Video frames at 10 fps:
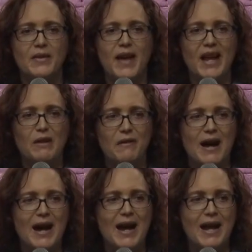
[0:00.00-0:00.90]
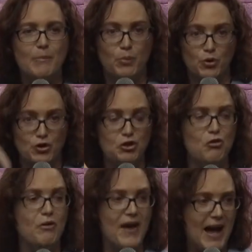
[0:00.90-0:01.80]
that if I
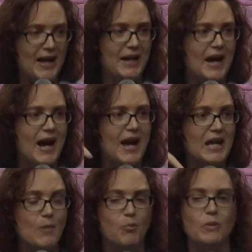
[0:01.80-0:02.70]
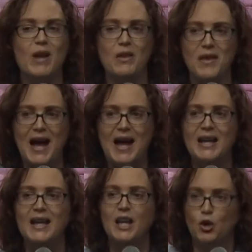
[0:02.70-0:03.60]
pursue that and I implement that,
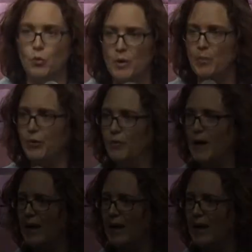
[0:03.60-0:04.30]
it'll ripple through my